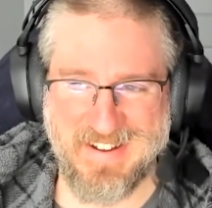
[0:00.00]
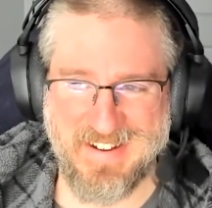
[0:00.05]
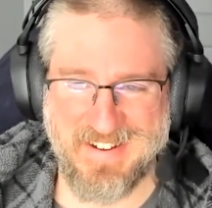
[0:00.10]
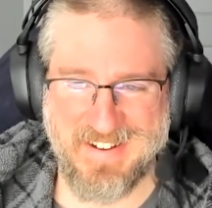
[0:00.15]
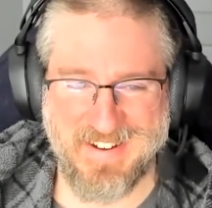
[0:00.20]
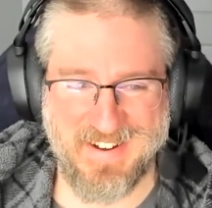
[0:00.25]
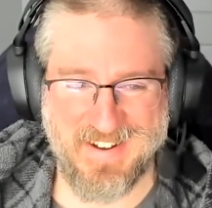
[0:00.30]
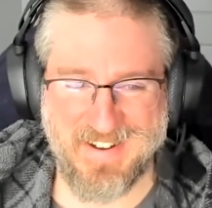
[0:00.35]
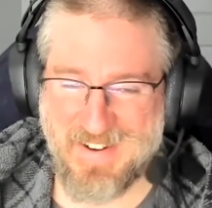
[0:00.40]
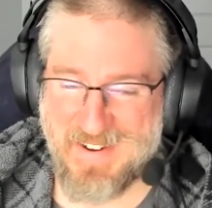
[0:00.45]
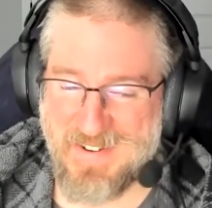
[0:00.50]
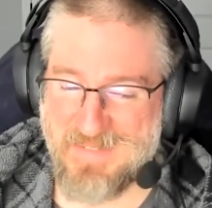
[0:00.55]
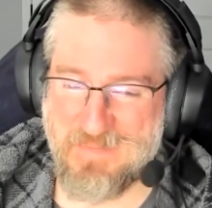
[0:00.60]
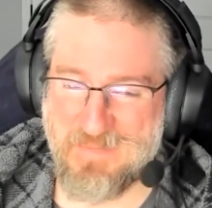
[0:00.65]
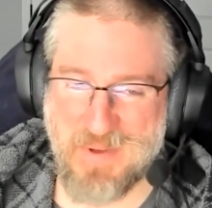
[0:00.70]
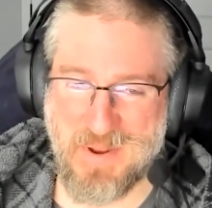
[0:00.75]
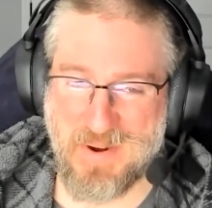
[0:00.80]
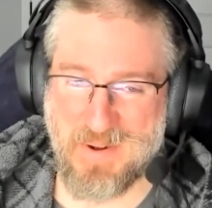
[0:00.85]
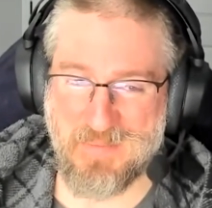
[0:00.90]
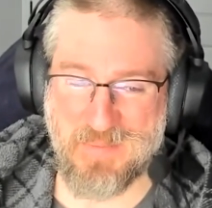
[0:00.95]
I've
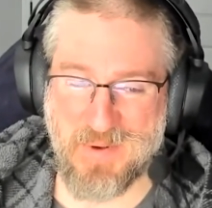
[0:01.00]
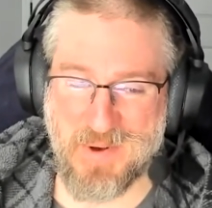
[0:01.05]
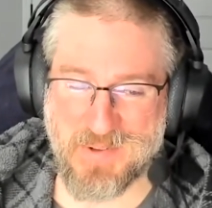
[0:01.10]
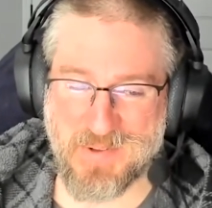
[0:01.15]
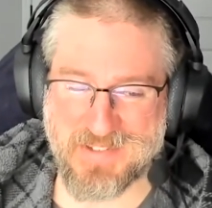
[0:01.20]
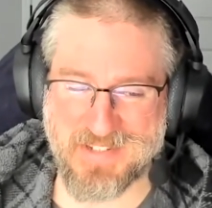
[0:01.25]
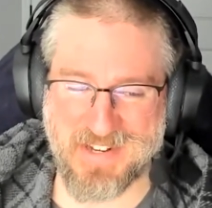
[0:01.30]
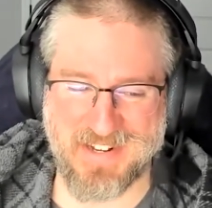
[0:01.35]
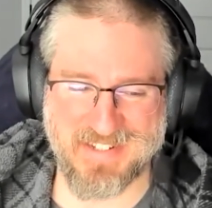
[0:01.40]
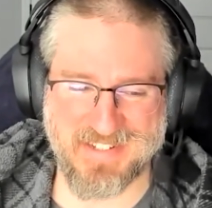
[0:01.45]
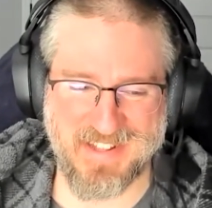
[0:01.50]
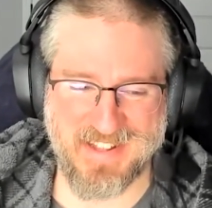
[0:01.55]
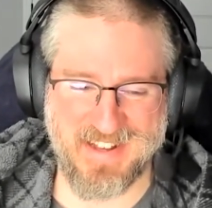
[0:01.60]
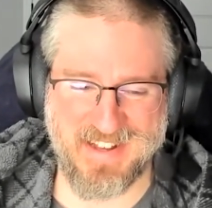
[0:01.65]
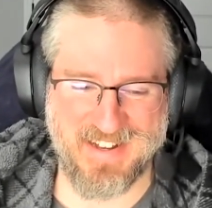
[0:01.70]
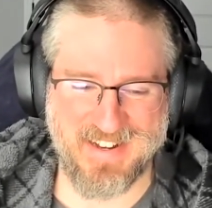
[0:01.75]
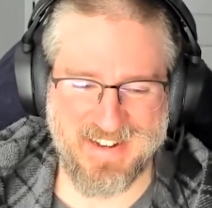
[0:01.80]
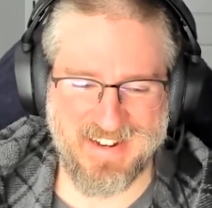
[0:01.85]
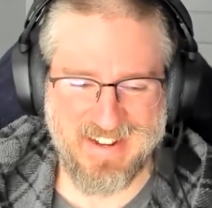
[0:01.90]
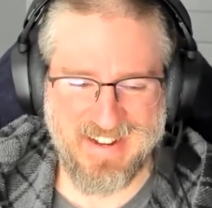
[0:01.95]
been on both sides of
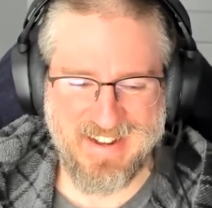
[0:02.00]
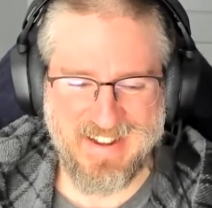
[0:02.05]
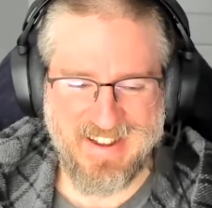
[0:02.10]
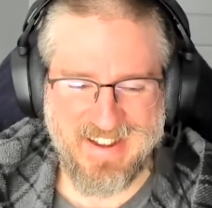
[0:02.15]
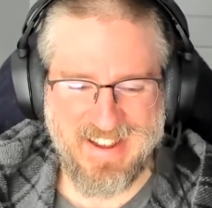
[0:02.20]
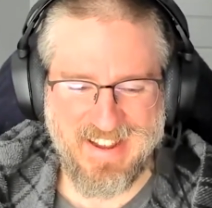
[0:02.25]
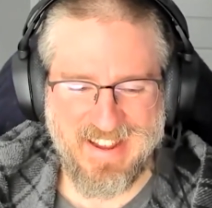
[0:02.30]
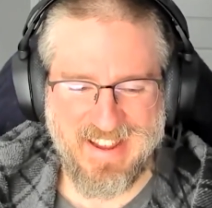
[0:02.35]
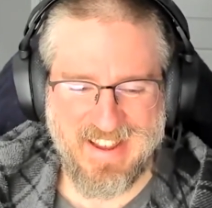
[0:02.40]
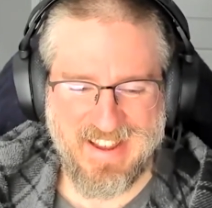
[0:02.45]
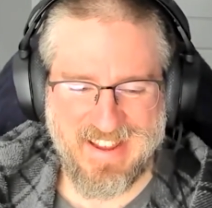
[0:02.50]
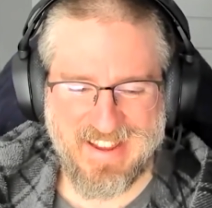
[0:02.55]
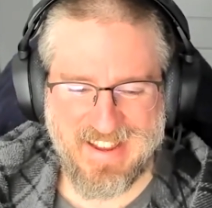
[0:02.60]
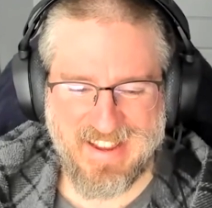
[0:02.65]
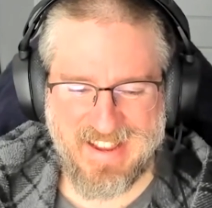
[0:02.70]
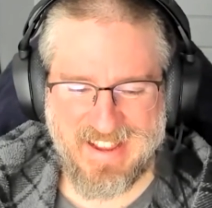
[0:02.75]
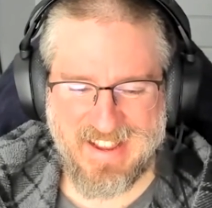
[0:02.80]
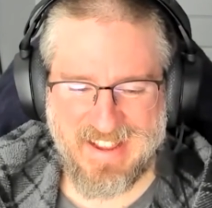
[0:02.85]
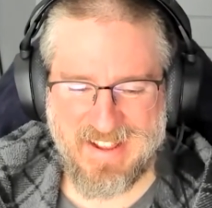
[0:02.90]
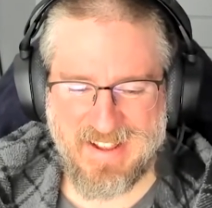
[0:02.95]
that.
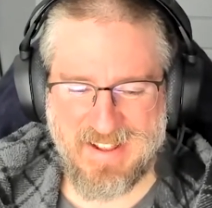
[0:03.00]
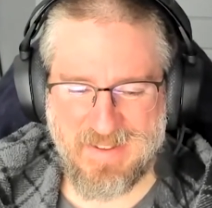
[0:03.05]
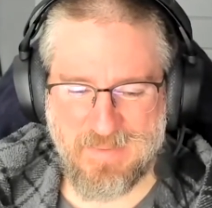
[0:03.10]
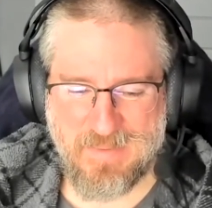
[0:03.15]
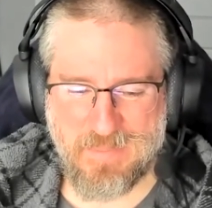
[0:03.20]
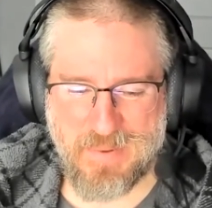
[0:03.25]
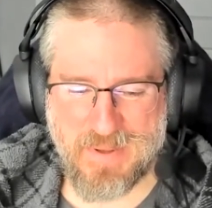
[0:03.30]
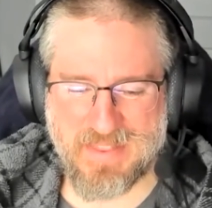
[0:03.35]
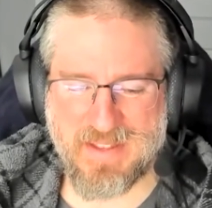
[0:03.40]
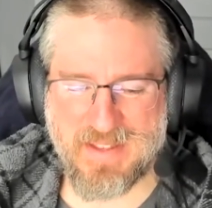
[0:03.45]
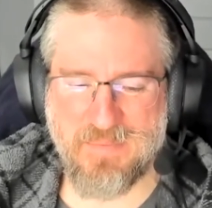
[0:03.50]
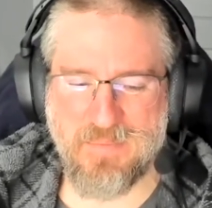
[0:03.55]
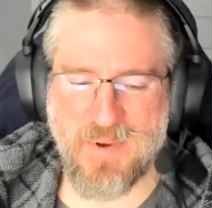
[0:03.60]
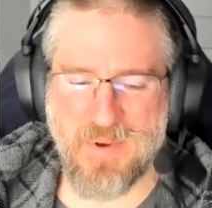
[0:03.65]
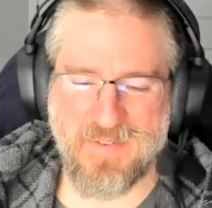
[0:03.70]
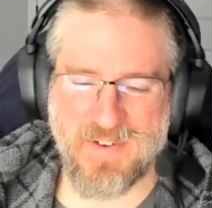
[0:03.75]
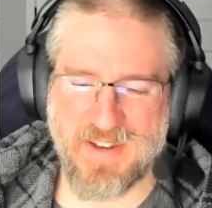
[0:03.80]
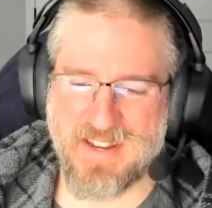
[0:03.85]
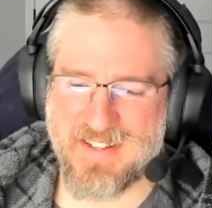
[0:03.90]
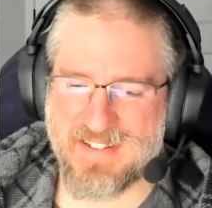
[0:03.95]
But then
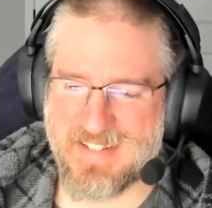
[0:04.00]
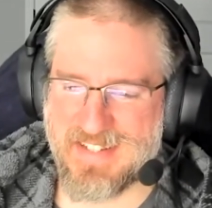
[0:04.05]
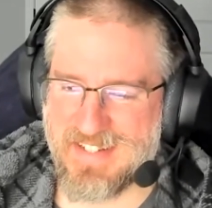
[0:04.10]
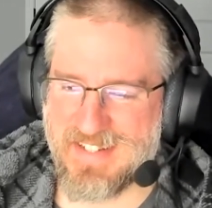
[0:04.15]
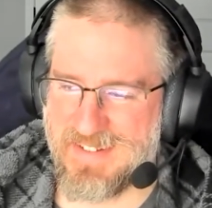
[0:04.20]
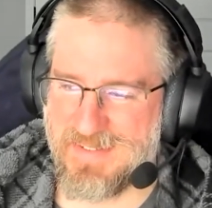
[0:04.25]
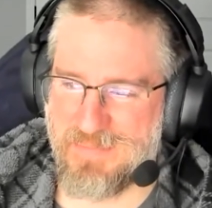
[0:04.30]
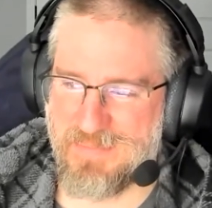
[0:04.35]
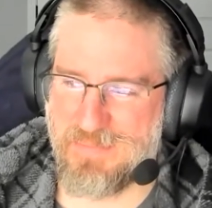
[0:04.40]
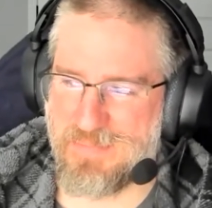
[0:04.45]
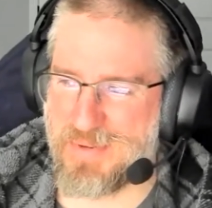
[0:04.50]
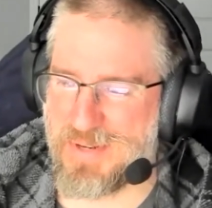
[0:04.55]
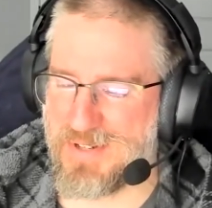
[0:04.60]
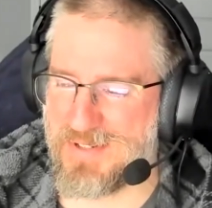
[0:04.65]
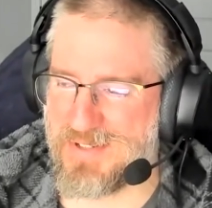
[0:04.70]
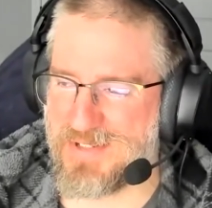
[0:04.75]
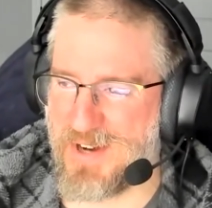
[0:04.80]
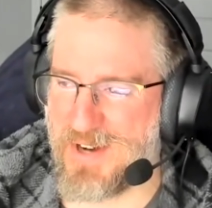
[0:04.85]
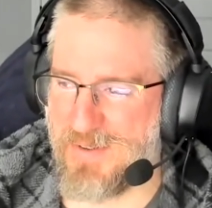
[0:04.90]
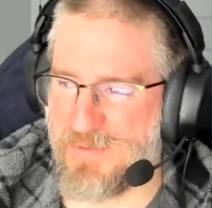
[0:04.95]
moving into
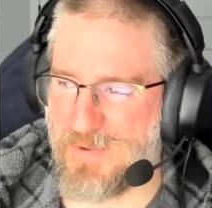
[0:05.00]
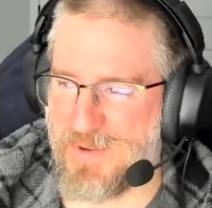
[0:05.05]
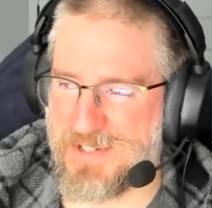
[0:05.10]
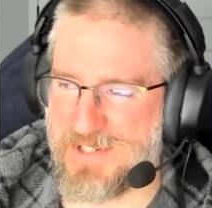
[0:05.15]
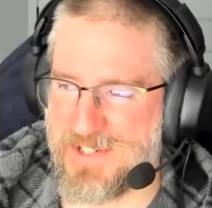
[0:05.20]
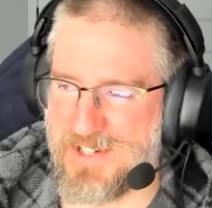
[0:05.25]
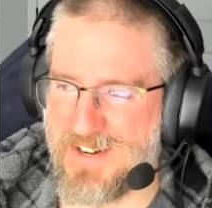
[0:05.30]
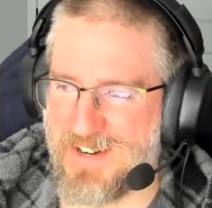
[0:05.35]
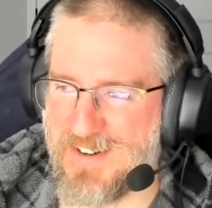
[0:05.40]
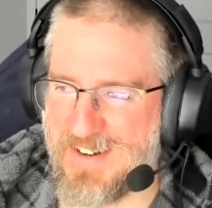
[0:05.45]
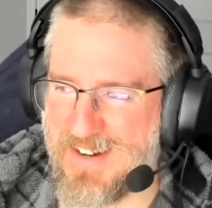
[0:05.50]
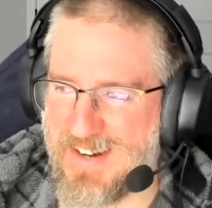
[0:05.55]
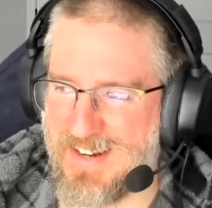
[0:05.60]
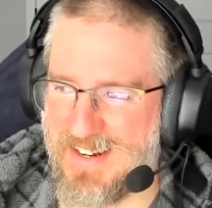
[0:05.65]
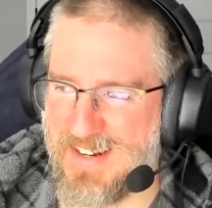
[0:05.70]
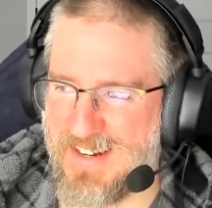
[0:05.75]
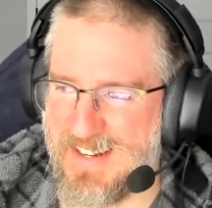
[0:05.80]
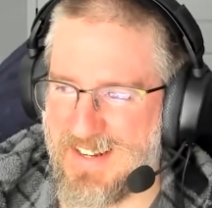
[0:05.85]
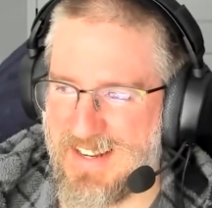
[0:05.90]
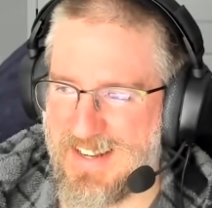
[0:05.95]
pure software
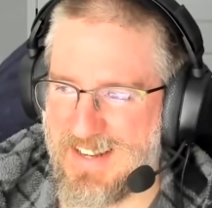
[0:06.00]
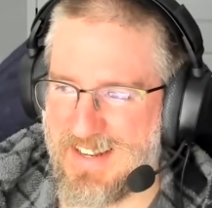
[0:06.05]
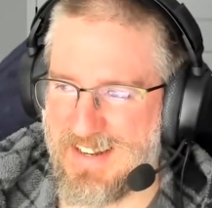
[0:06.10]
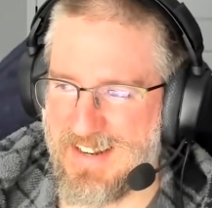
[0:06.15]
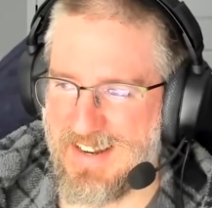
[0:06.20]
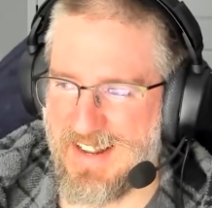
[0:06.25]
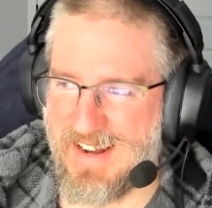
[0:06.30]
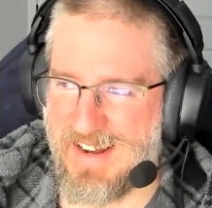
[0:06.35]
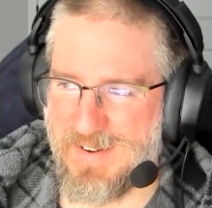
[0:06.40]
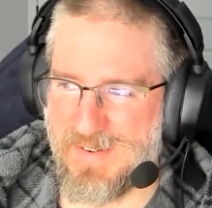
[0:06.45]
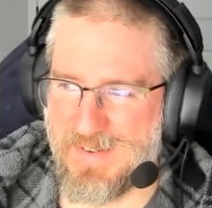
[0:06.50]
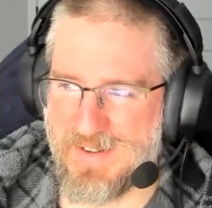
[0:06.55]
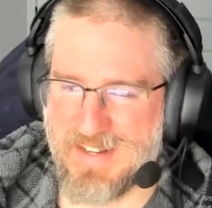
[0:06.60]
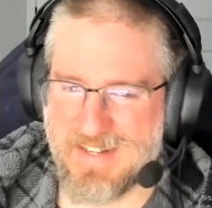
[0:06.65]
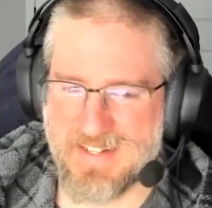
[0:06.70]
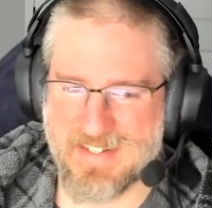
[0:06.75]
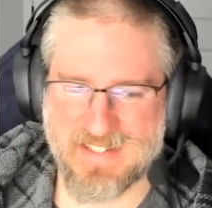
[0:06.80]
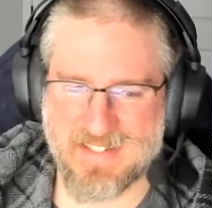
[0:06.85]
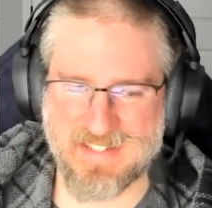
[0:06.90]
engineering now, it